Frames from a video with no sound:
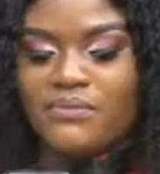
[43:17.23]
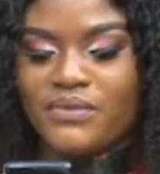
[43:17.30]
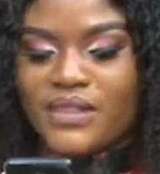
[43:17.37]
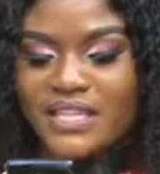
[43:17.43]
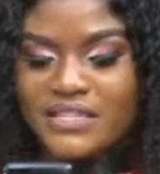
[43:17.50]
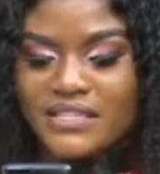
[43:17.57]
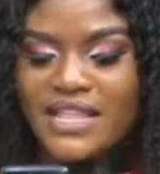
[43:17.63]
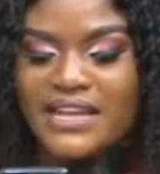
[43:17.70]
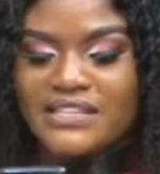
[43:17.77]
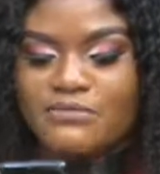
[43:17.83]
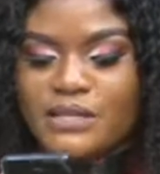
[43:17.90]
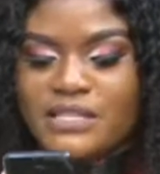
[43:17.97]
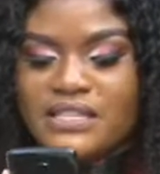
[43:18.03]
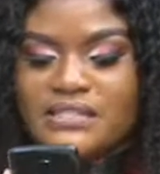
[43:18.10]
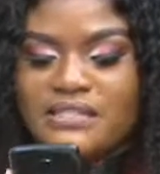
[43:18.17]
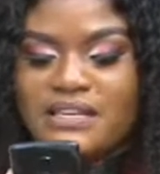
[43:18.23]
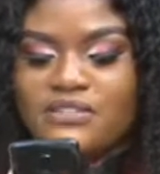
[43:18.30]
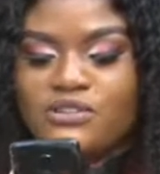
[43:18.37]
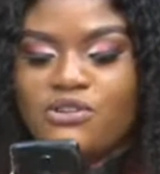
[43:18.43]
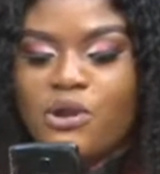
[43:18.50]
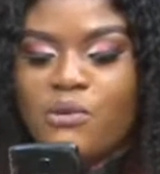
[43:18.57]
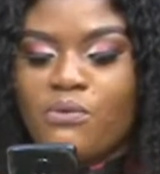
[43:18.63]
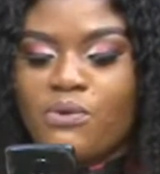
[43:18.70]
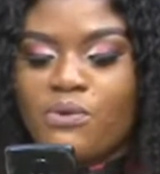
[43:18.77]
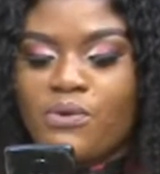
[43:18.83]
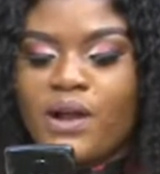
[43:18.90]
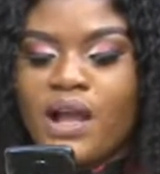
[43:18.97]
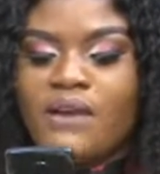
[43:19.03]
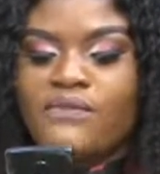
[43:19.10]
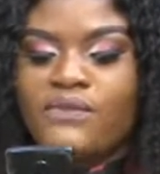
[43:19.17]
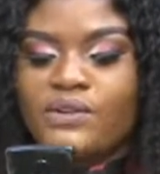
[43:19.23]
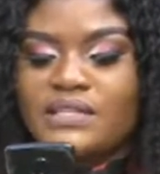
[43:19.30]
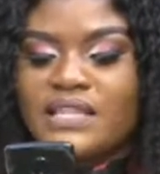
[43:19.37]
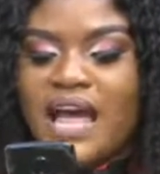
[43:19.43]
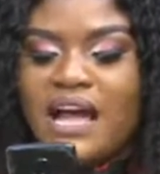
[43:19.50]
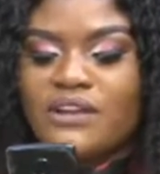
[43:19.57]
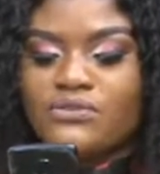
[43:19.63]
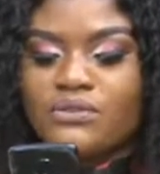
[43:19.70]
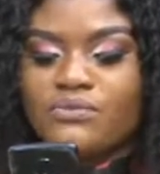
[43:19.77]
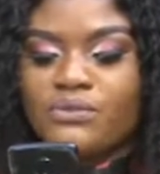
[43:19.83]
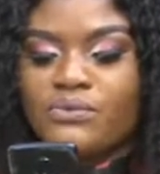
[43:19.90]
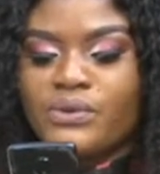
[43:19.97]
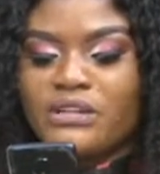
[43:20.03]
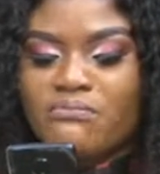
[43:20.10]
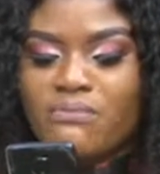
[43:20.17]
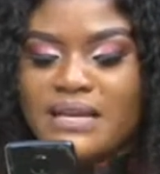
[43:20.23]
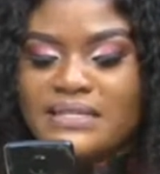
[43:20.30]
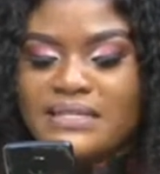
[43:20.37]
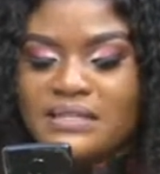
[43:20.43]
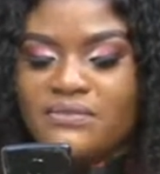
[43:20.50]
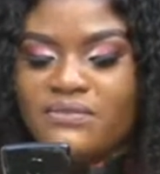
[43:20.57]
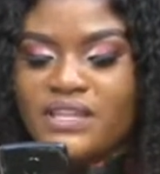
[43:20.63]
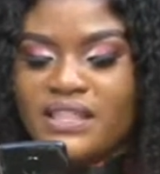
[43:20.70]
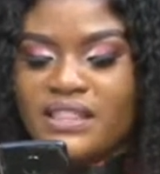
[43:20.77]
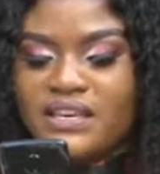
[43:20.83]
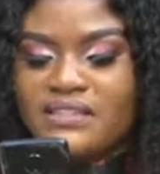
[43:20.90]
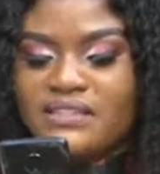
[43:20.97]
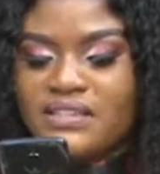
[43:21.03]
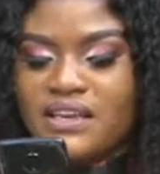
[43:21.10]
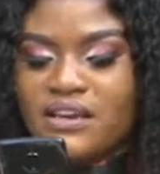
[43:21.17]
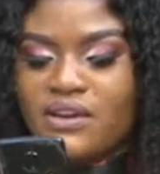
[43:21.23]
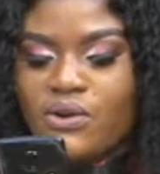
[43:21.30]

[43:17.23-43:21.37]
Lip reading: This last message says, Honorable Foster Andor will win massively this year